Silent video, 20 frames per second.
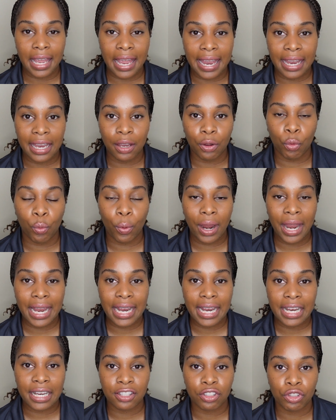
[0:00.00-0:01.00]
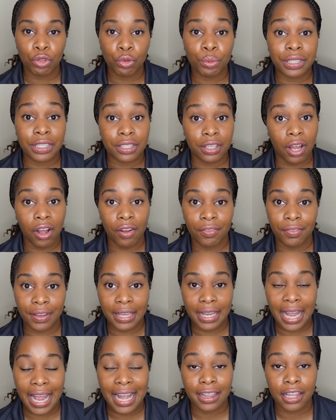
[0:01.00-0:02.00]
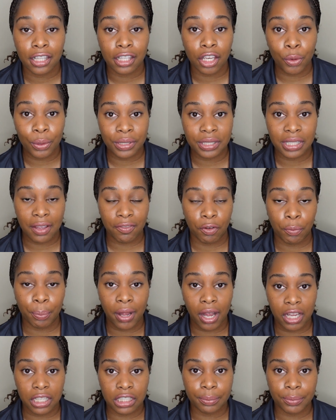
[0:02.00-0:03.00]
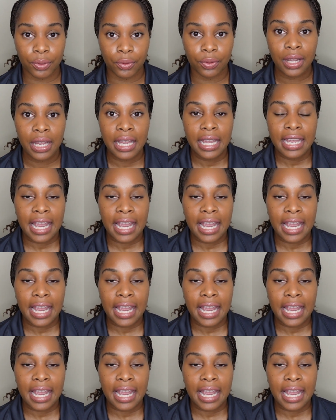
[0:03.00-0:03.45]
a way to resolve it at the lowest level possible.